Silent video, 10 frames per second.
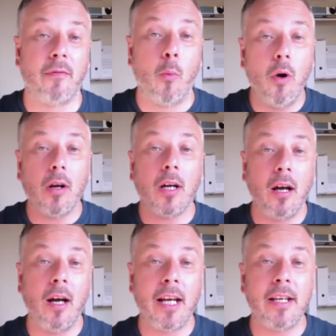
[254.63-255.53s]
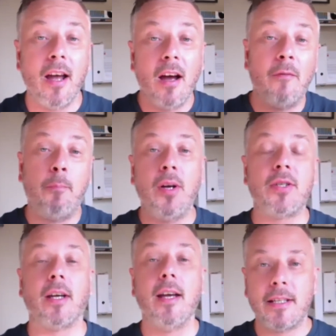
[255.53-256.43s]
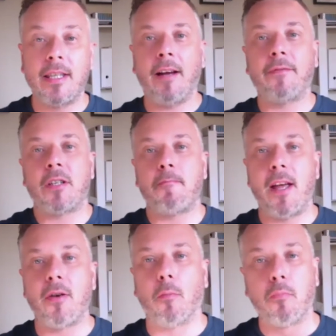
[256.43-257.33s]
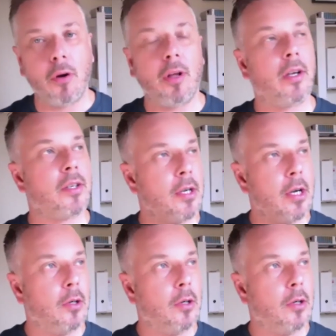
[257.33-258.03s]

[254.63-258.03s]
What kind of budget do they have to spend on products